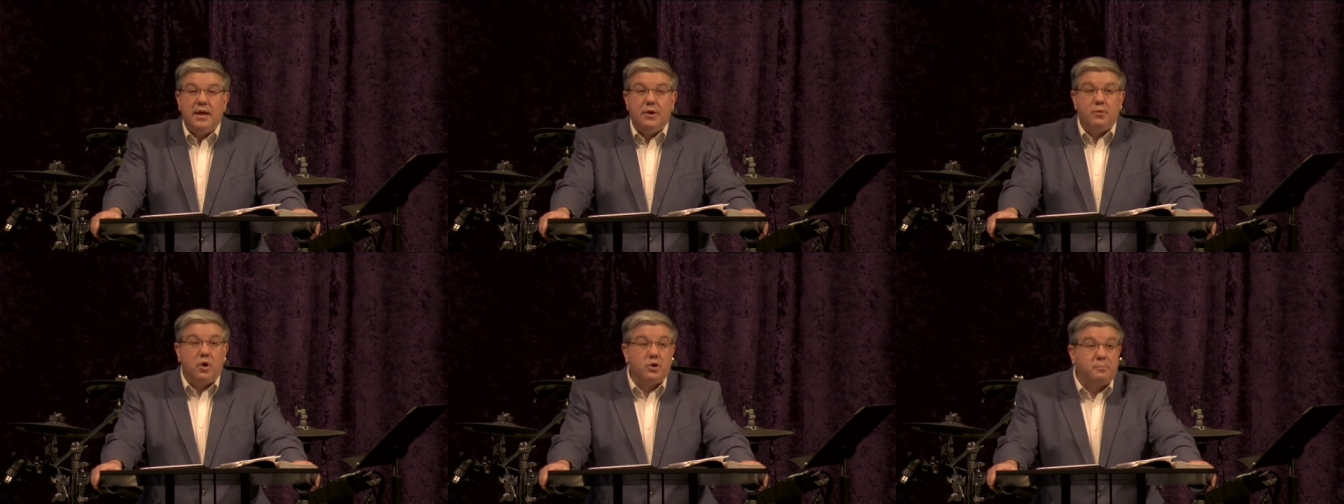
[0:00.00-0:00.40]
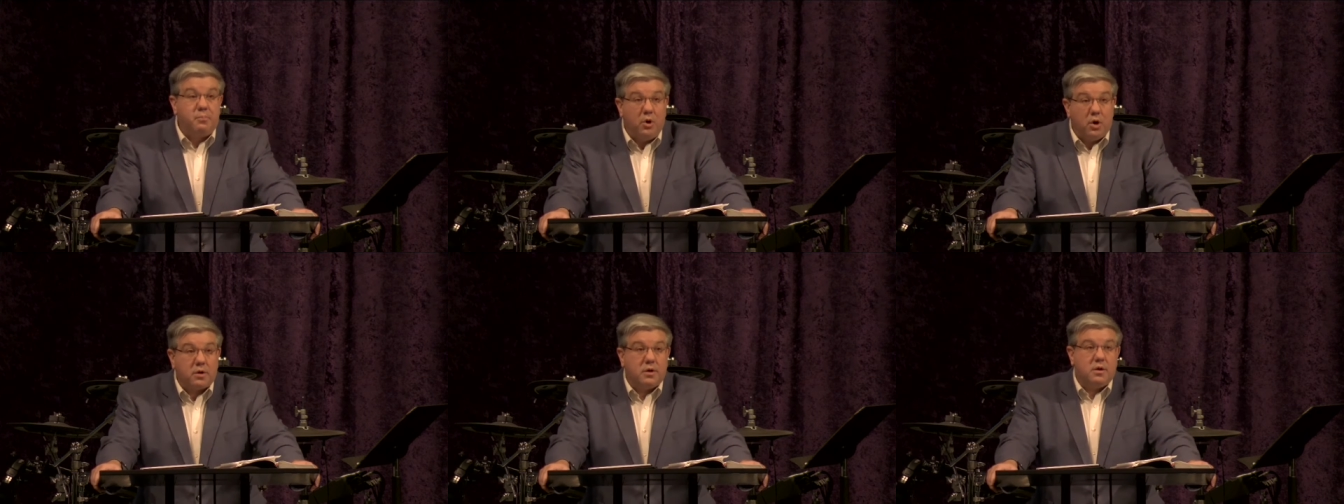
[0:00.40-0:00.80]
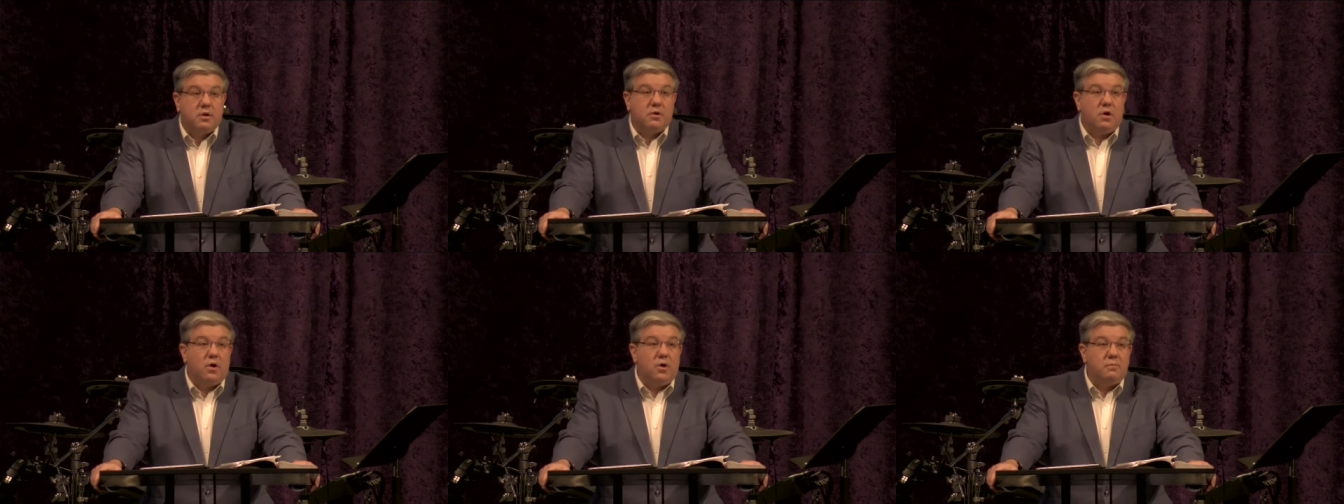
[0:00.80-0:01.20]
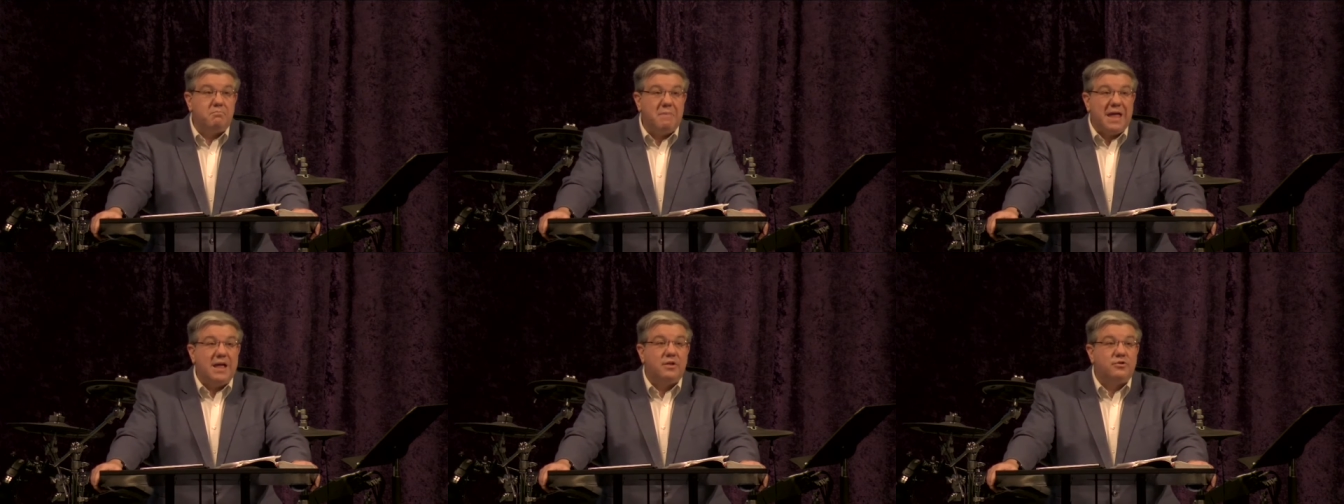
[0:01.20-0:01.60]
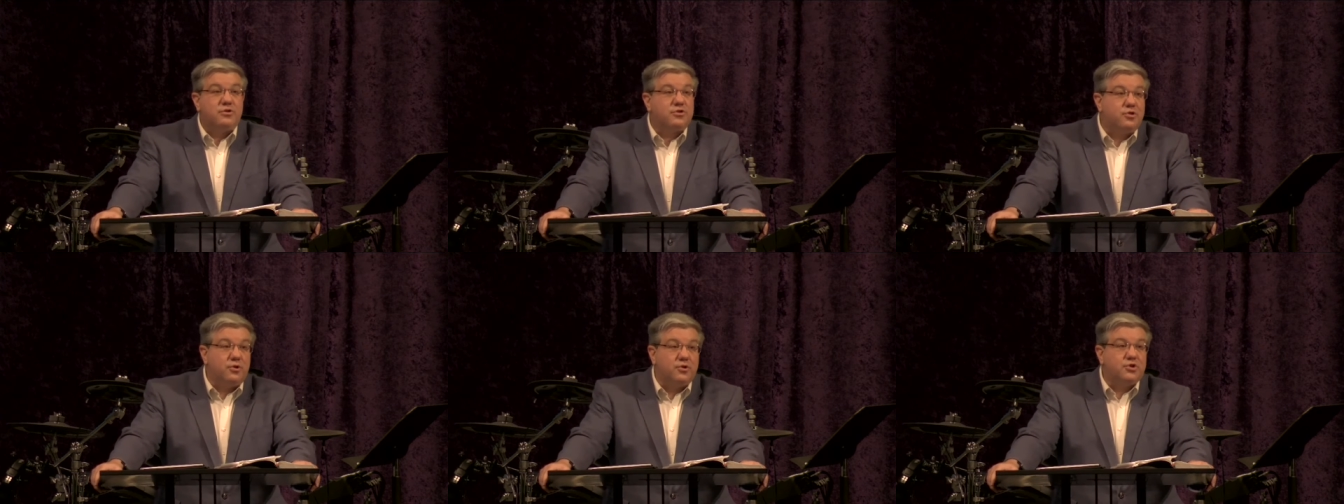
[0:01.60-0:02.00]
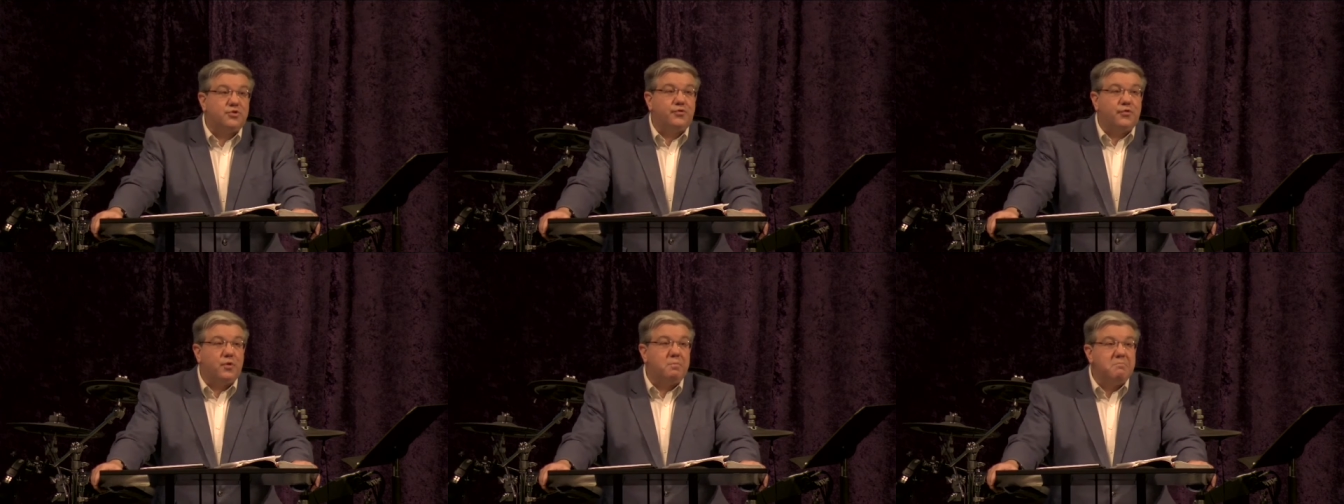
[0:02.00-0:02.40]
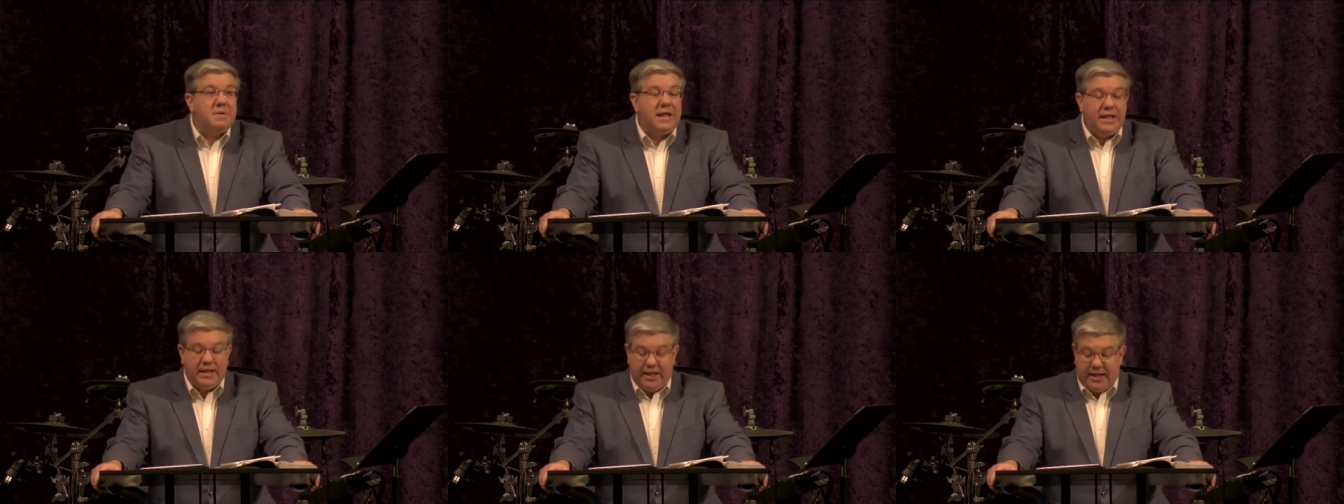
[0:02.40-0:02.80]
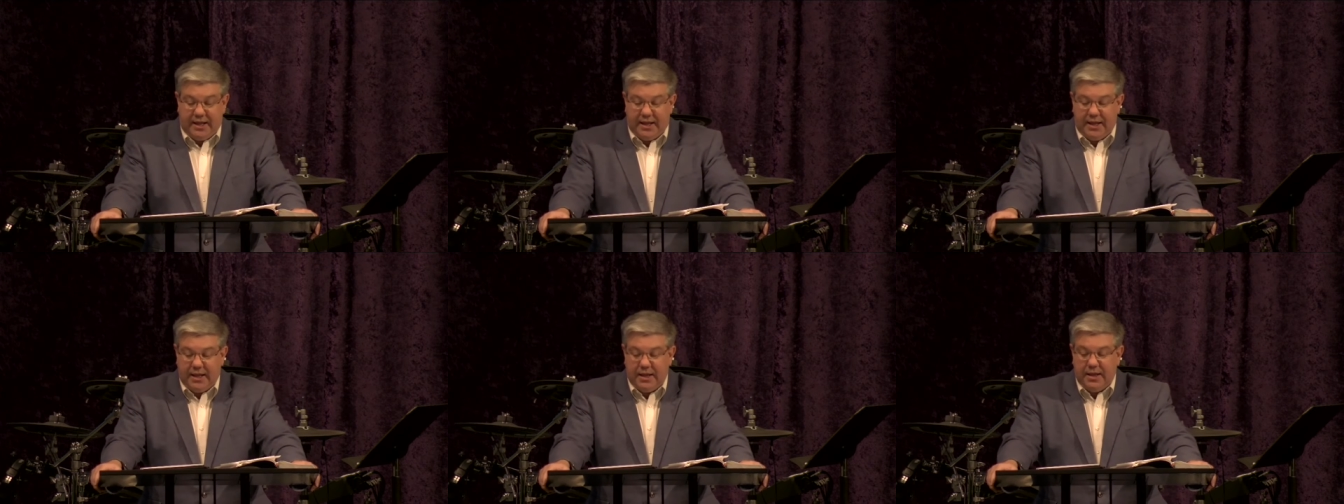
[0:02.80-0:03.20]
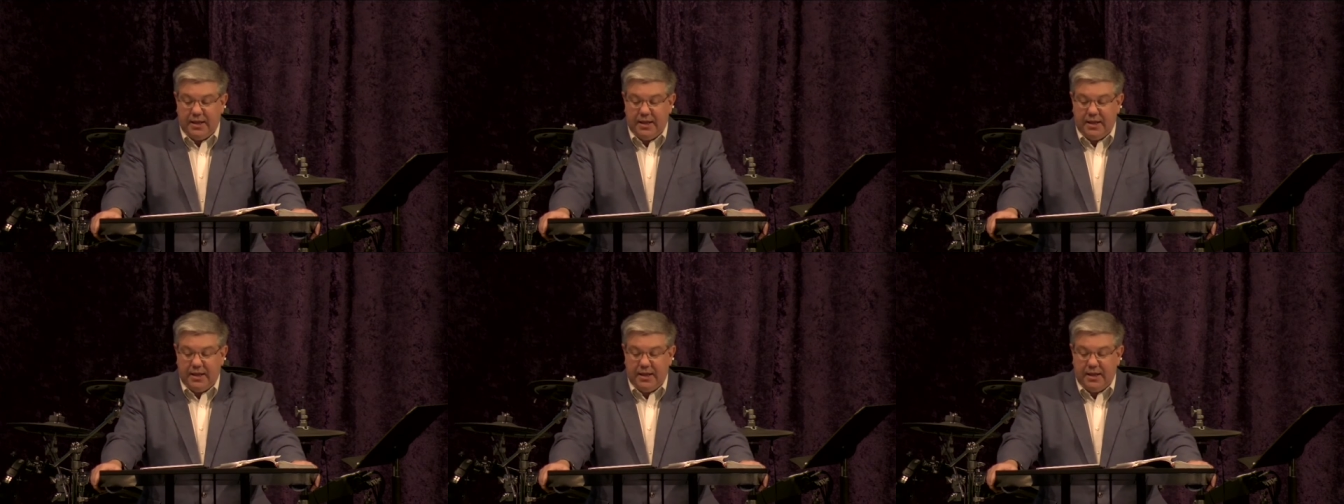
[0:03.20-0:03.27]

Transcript: He wrote a book called Man's Search for Meaning.